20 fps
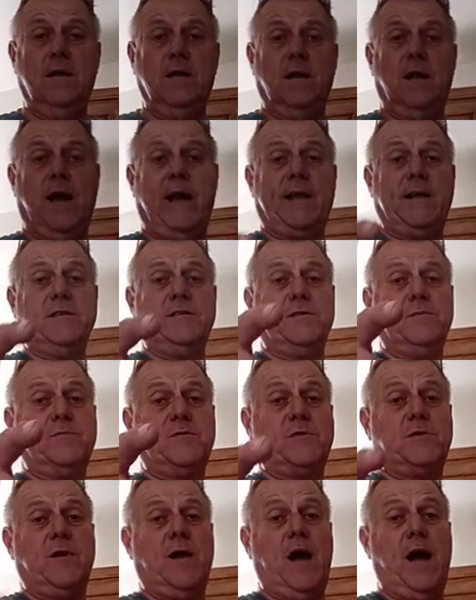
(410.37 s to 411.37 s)
Like and
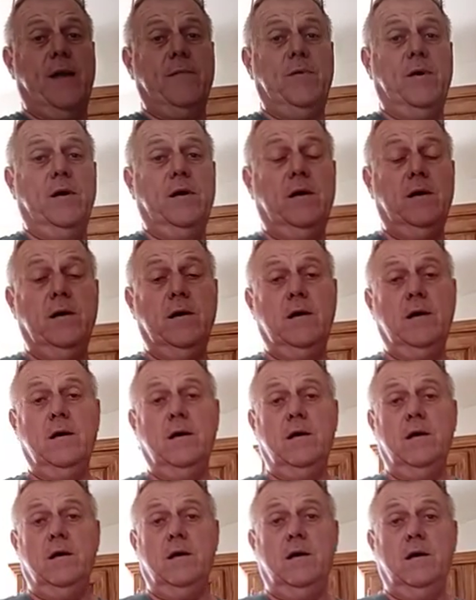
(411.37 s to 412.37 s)
subscribe.
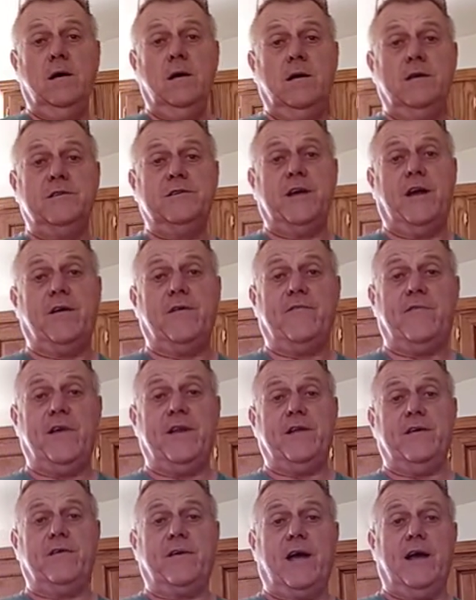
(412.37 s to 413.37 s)
Share the
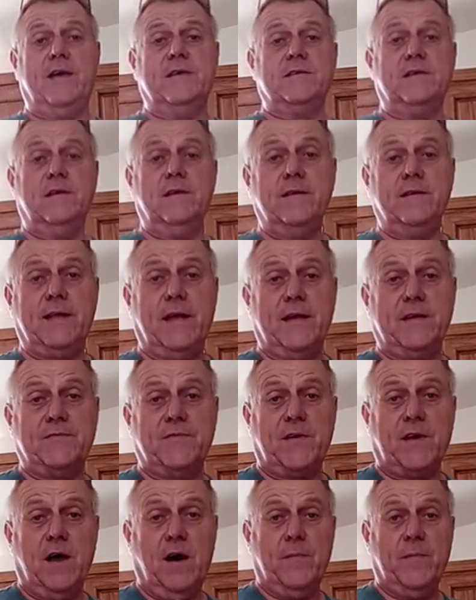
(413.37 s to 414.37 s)
video, guys. Thanks
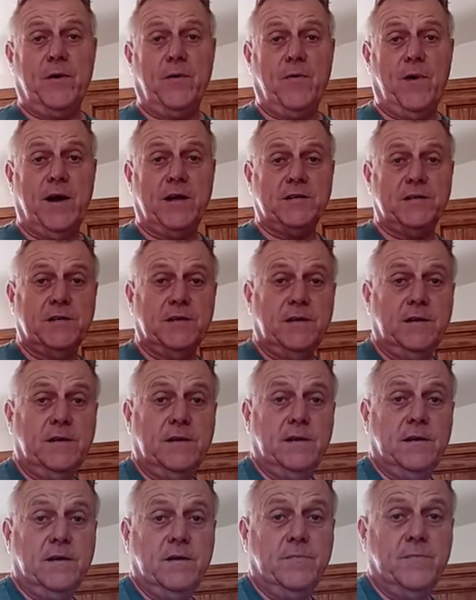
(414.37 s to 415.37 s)
for coming and watching.
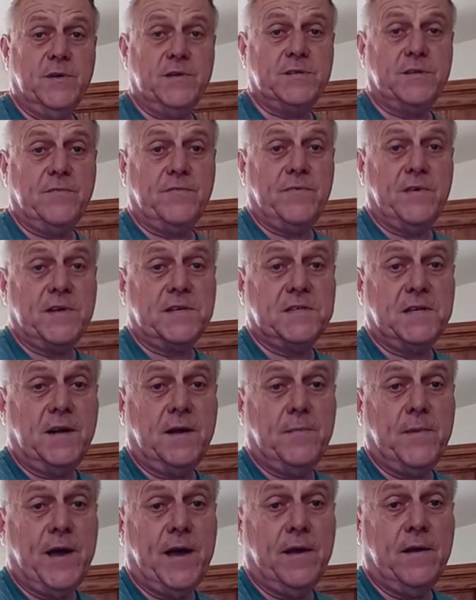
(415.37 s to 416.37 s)
Mr. Fix-It,
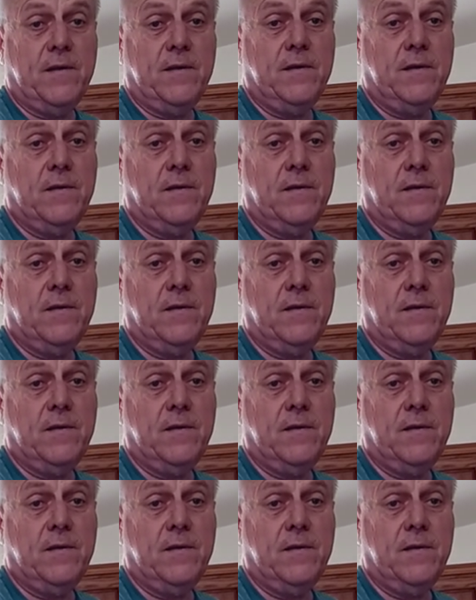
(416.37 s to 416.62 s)
I'm out.